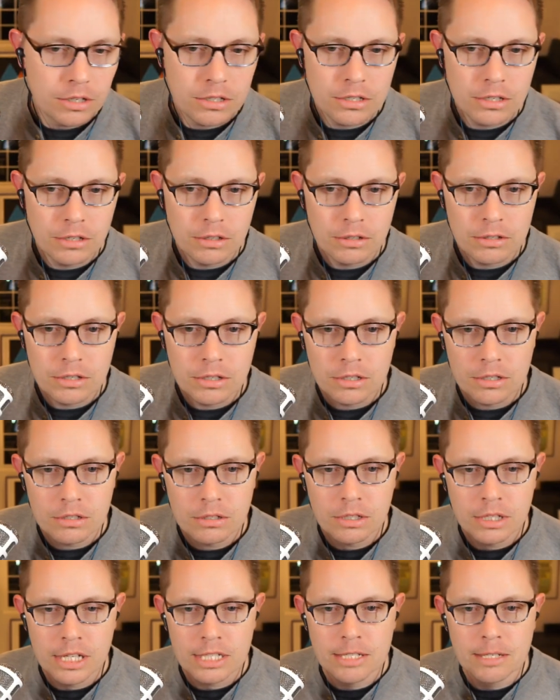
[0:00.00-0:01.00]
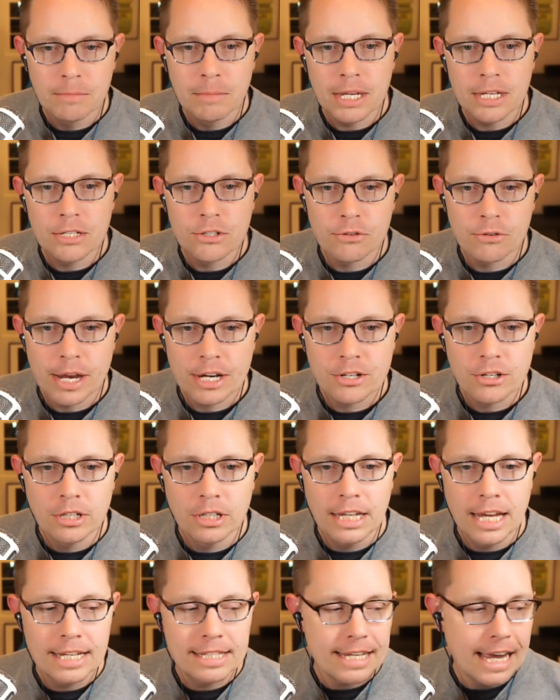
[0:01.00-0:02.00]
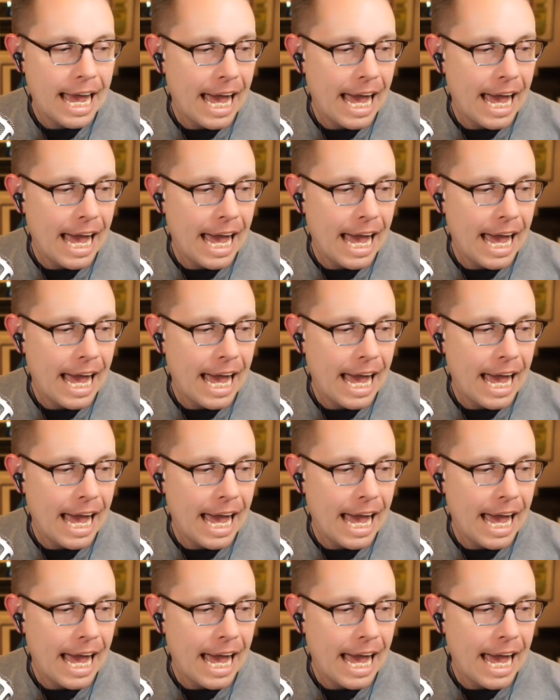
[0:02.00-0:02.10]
to get some nice directional lights.